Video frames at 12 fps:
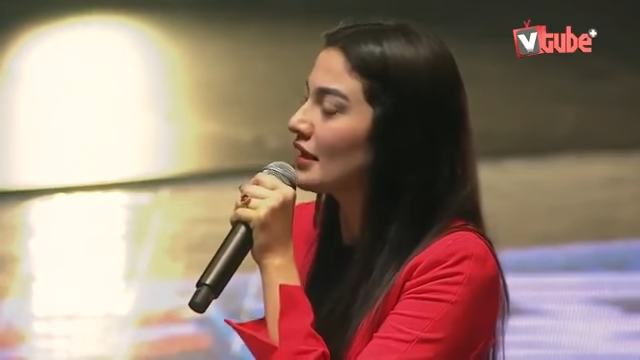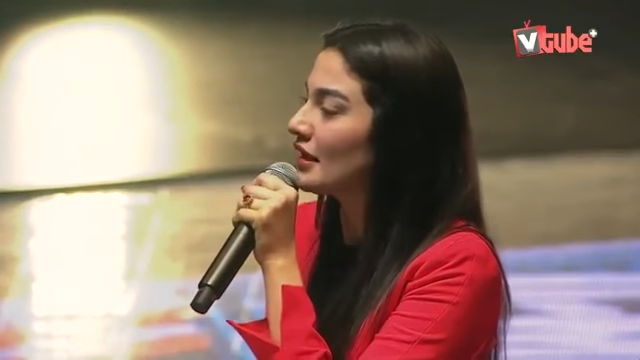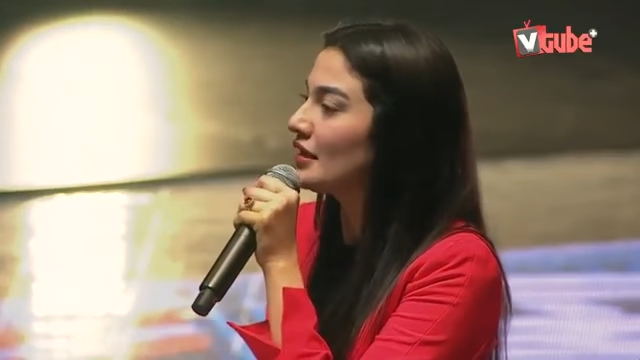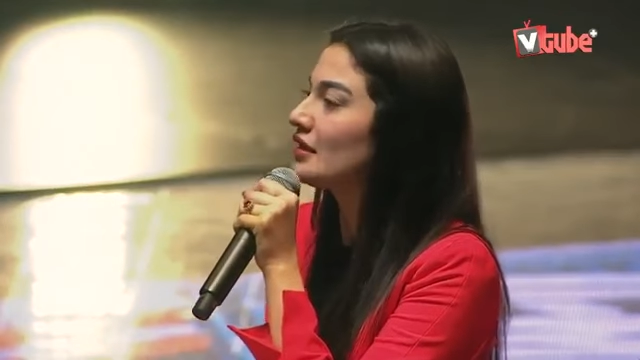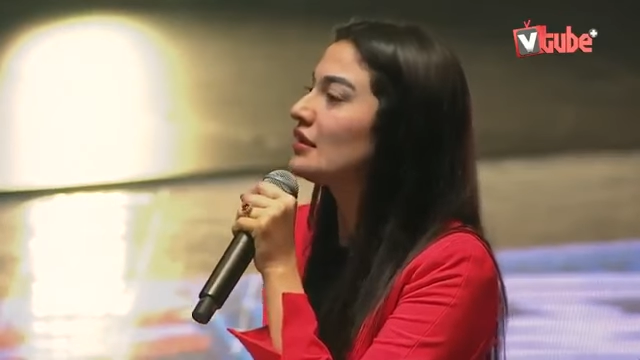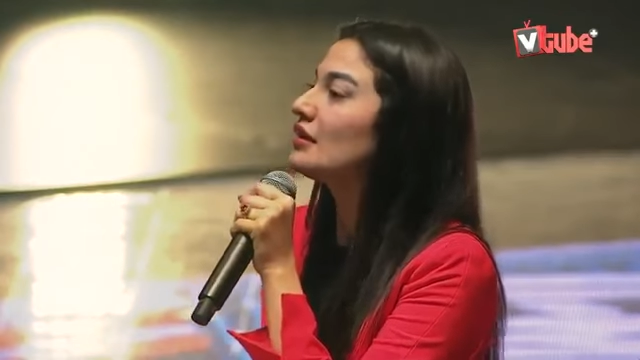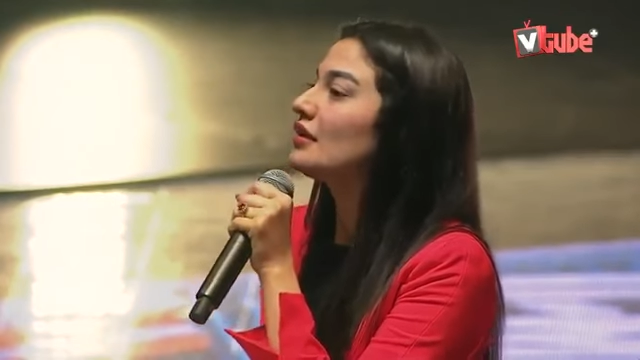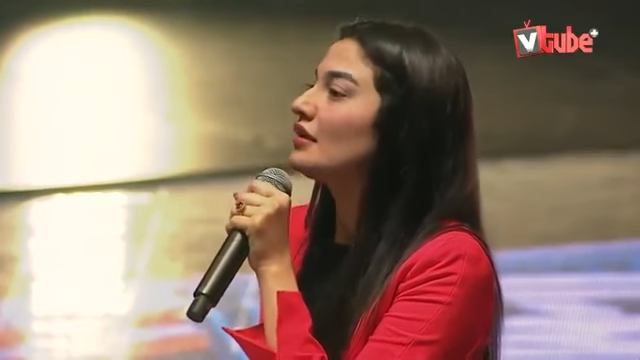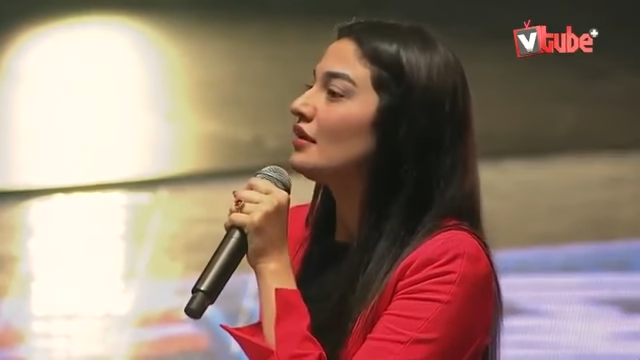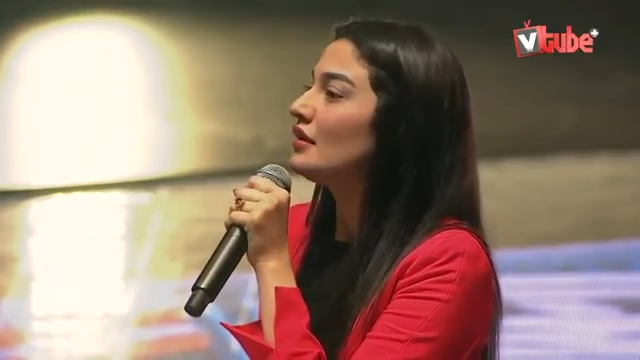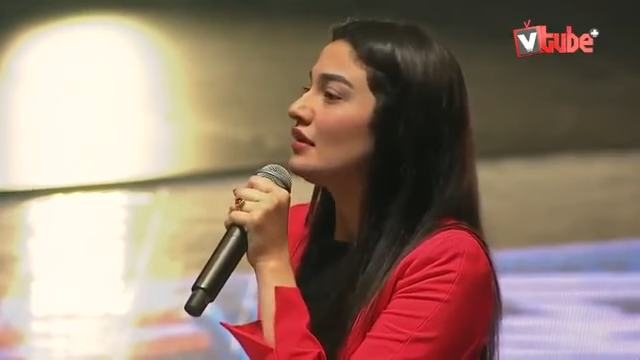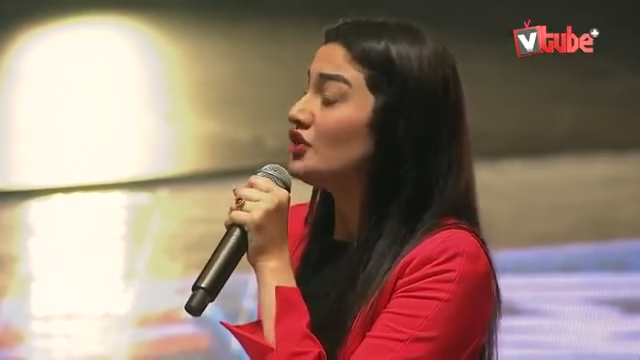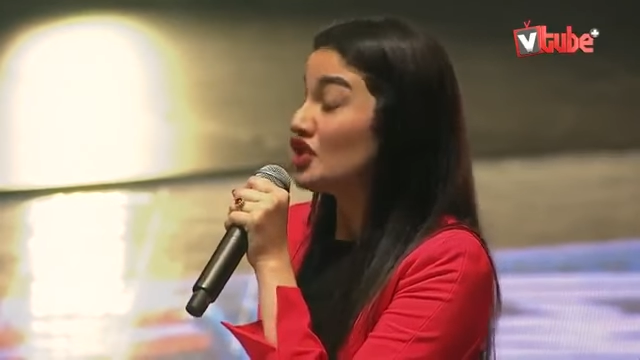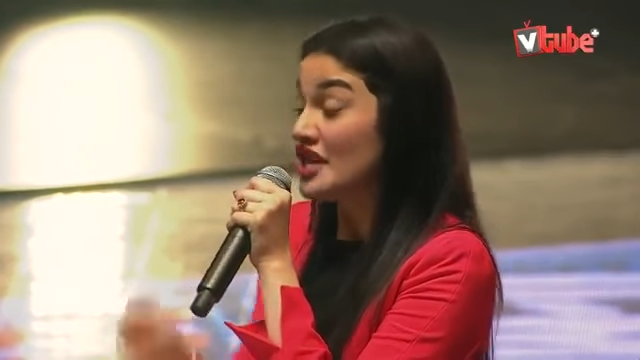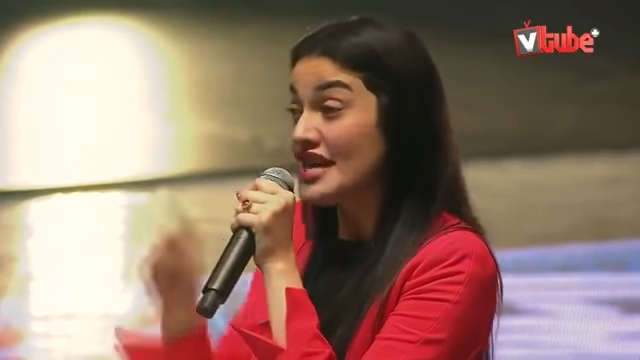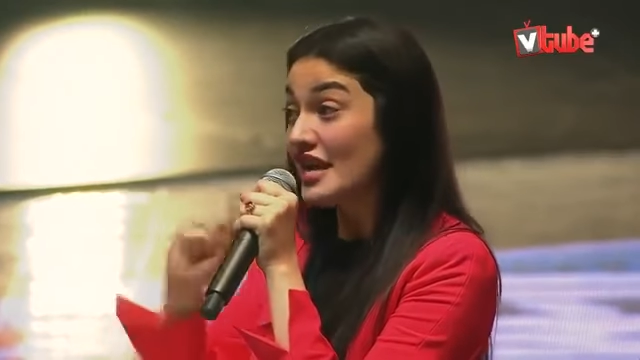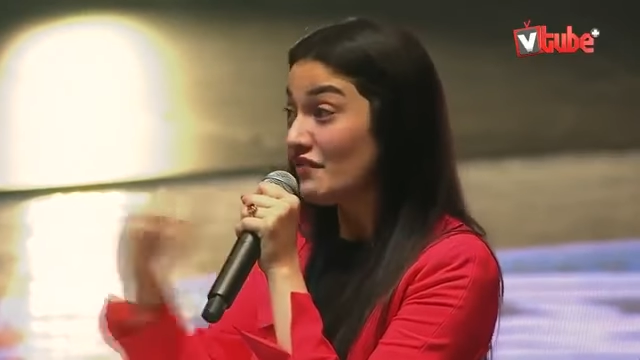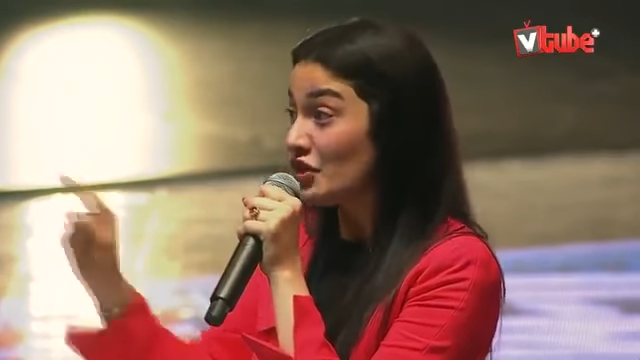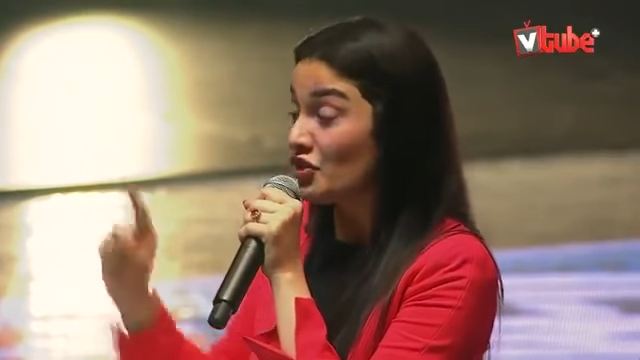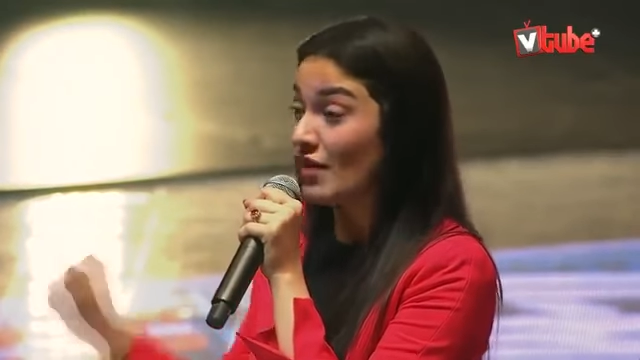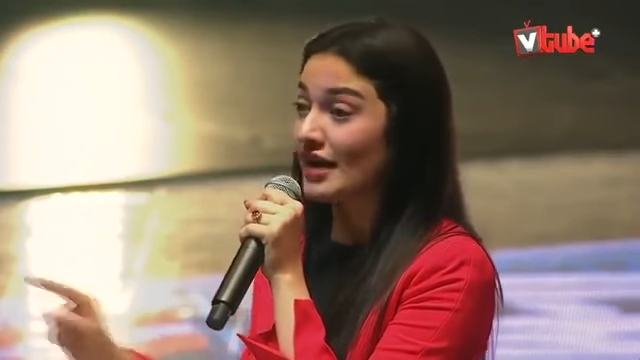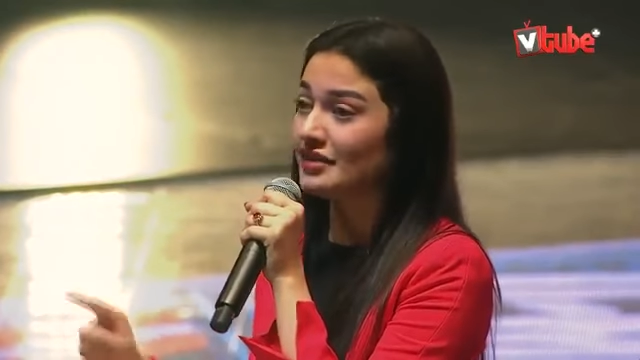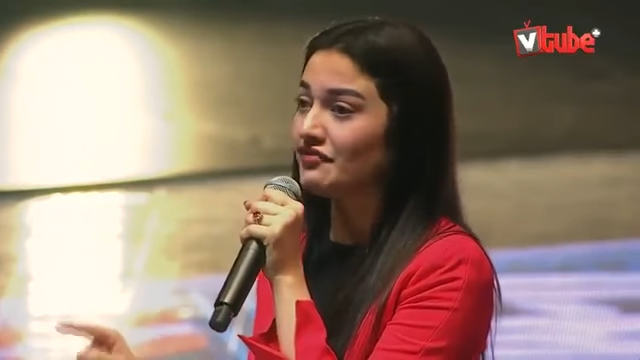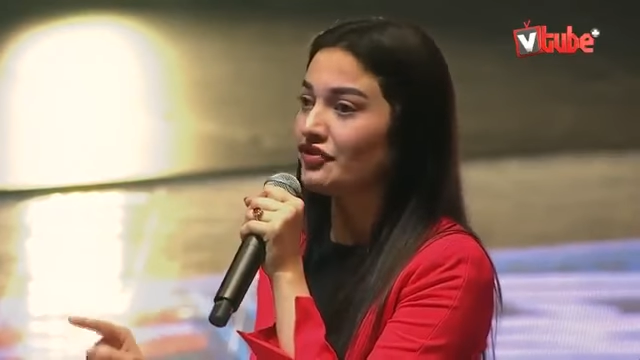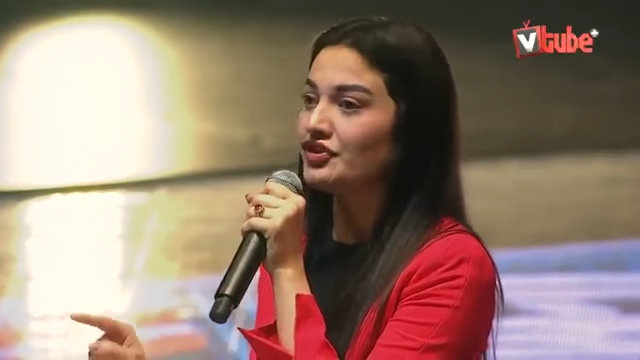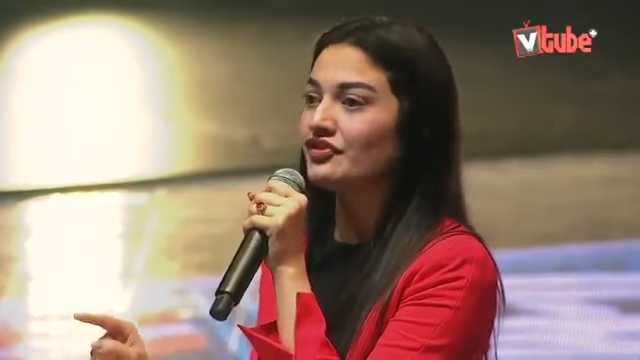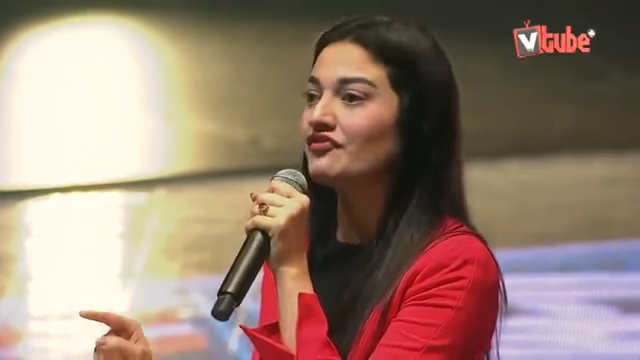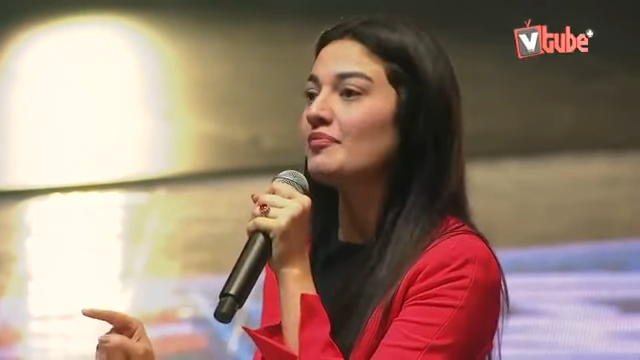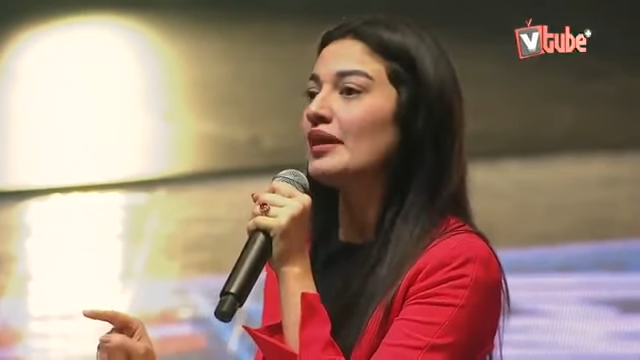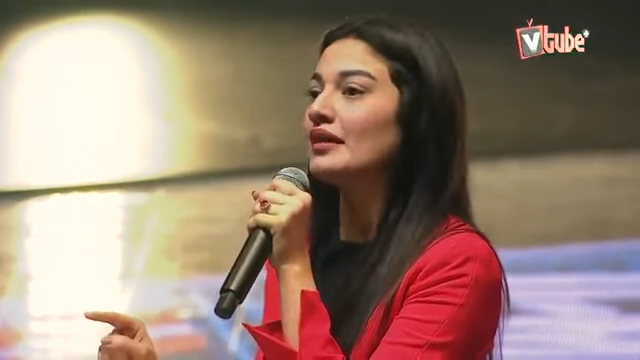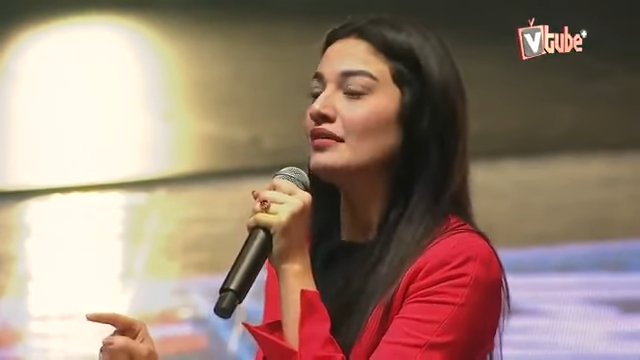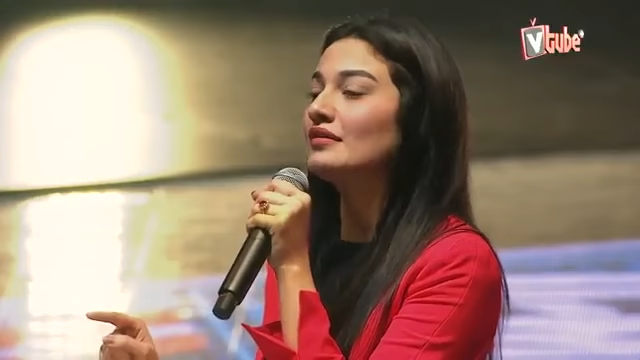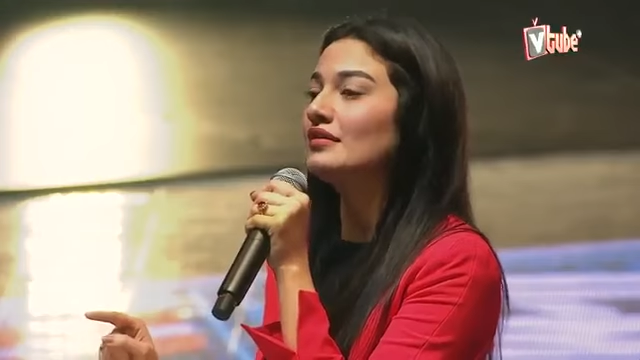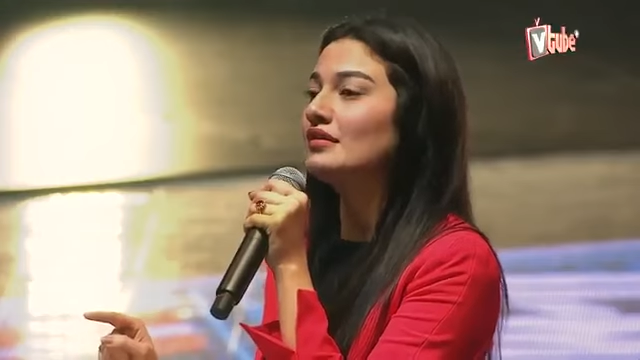me. She never cried in front of me.